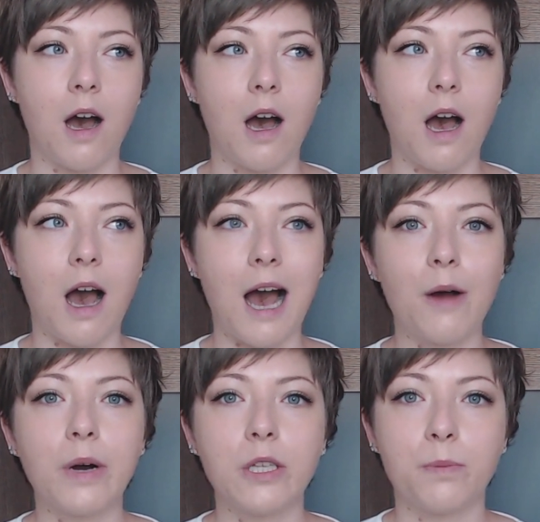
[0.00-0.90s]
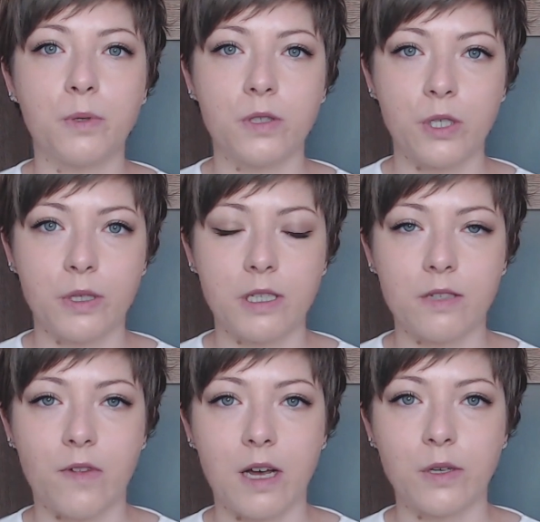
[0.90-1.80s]
how are you pursuing
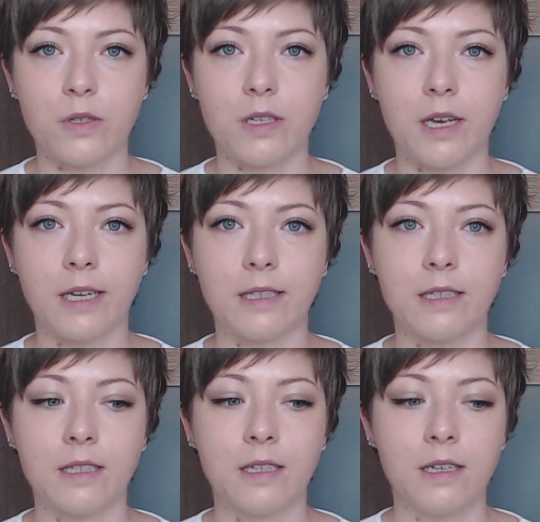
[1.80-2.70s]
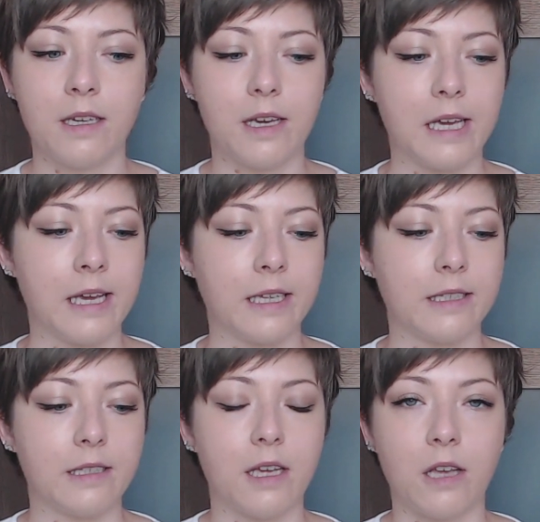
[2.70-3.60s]
these values in
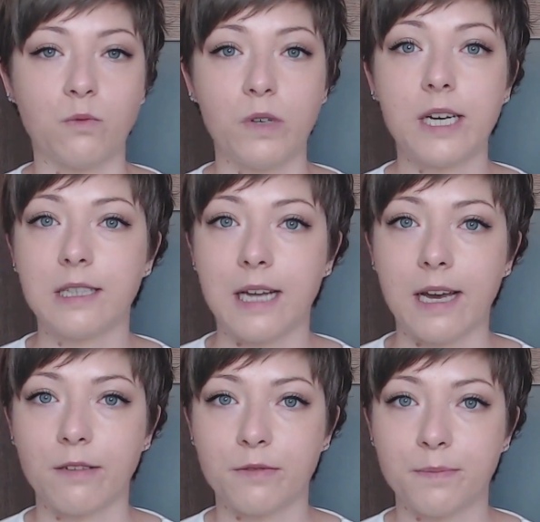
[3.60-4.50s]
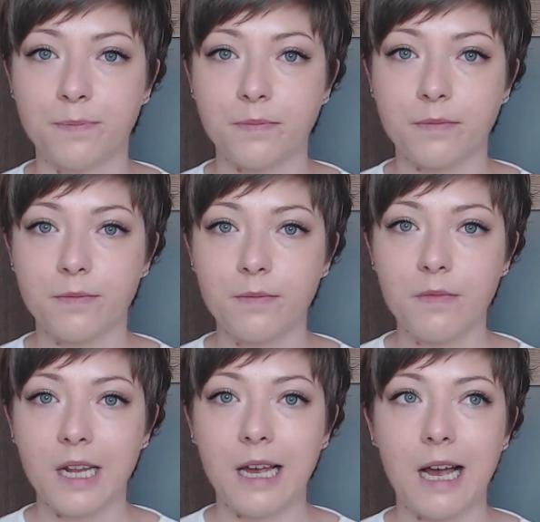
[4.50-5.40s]
real life?
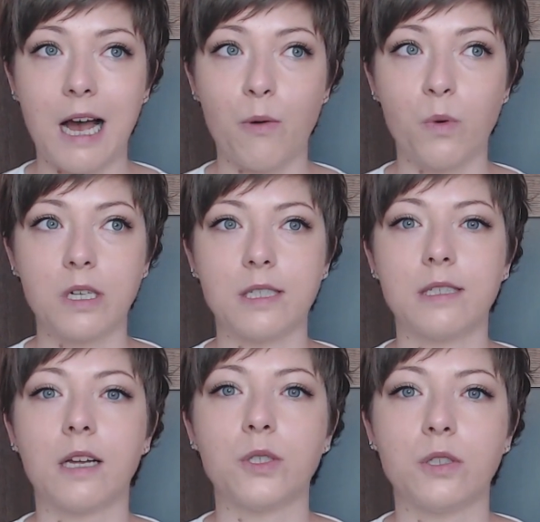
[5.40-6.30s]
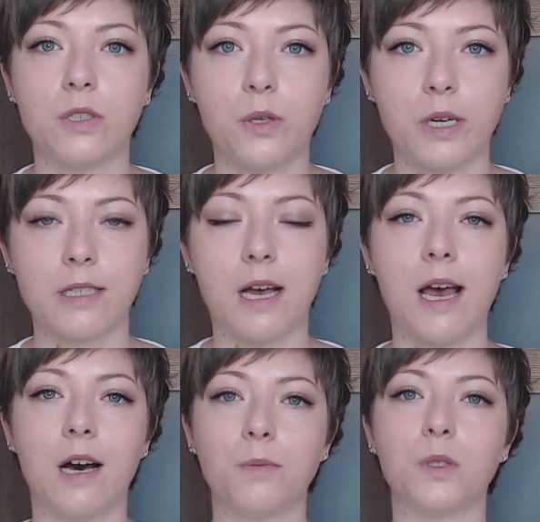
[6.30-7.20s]
What is it that you're doing that
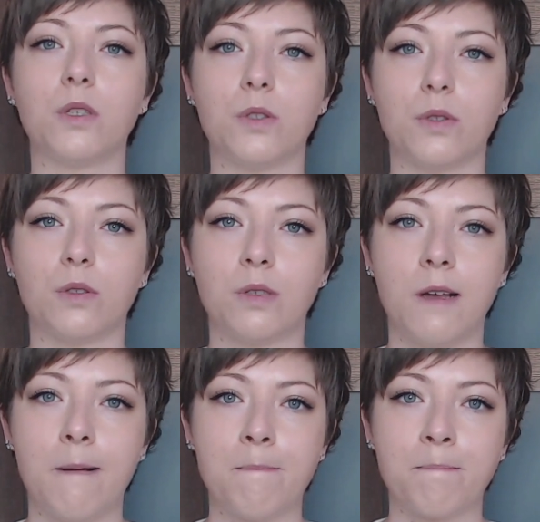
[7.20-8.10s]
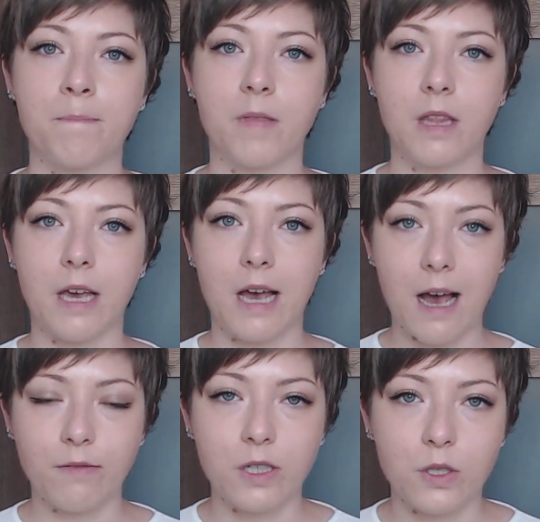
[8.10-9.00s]
helps you to
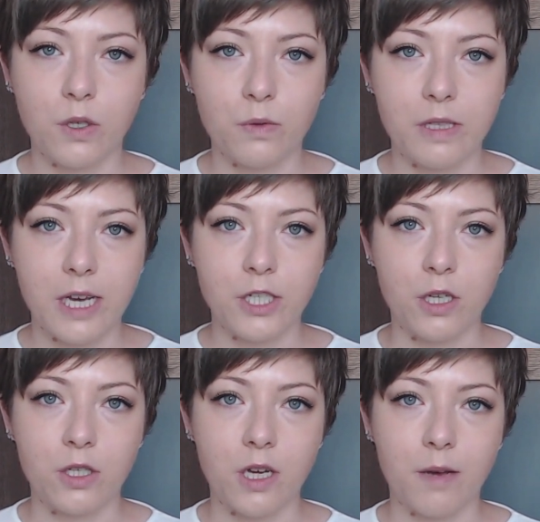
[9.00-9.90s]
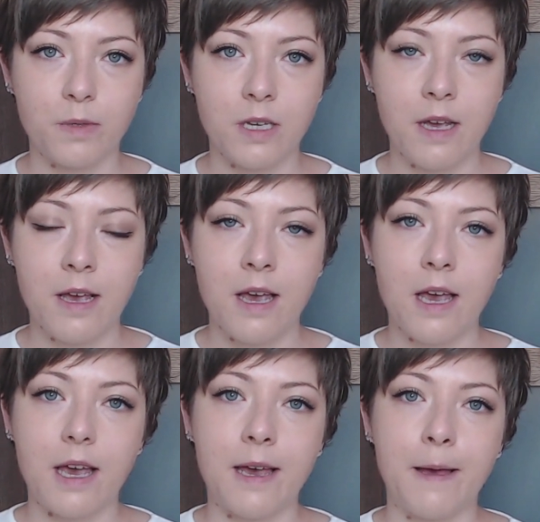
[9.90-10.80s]
have these good relationships?
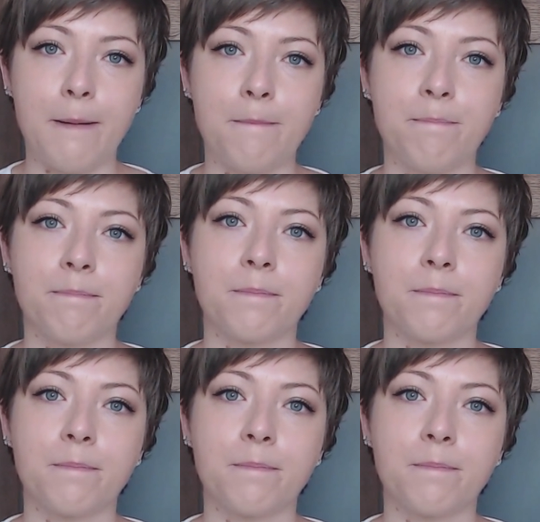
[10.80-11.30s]
And